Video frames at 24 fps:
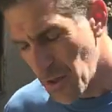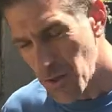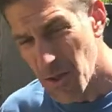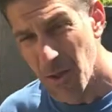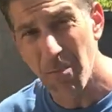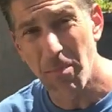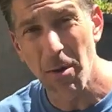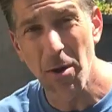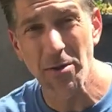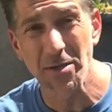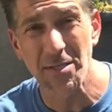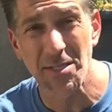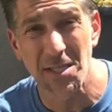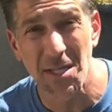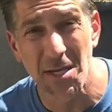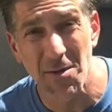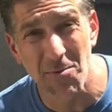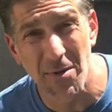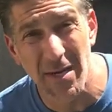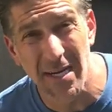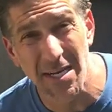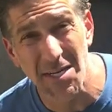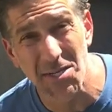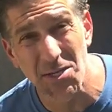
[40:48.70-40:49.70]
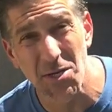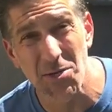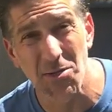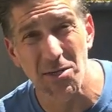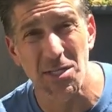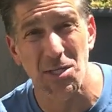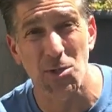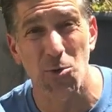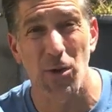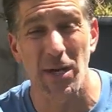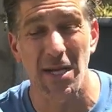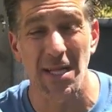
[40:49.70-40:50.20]
The bonus thing we're going to do
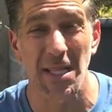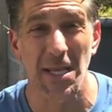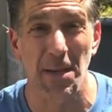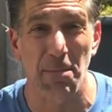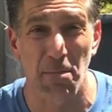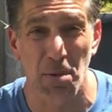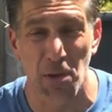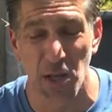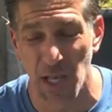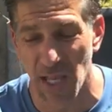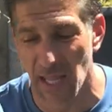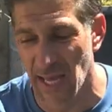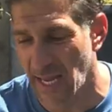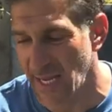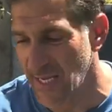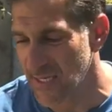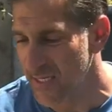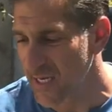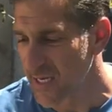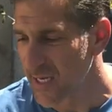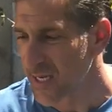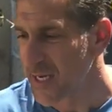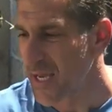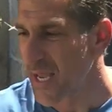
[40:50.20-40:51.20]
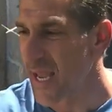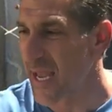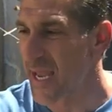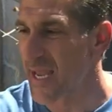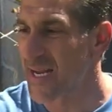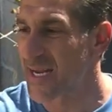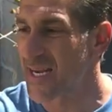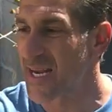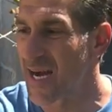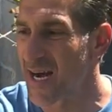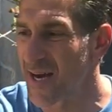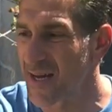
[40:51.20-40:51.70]
is quickly plant
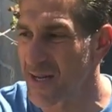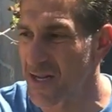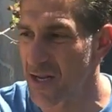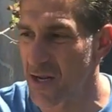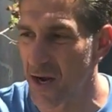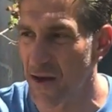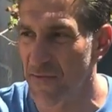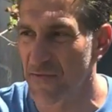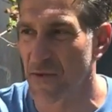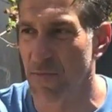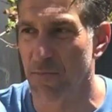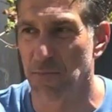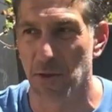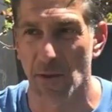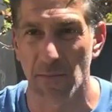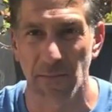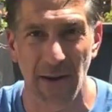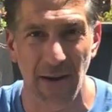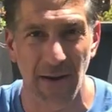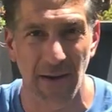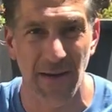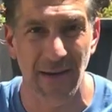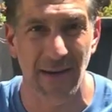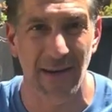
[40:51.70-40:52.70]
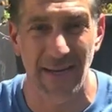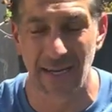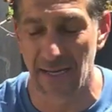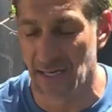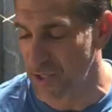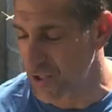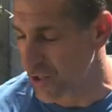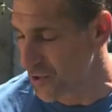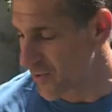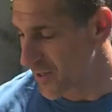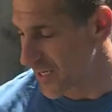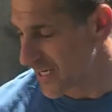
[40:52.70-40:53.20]
a cutting off the plumeria
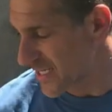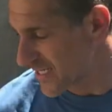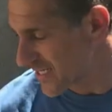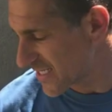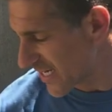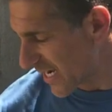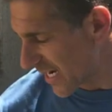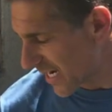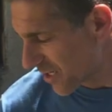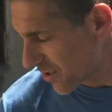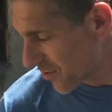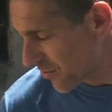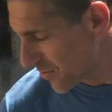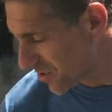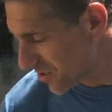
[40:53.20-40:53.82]
into a container,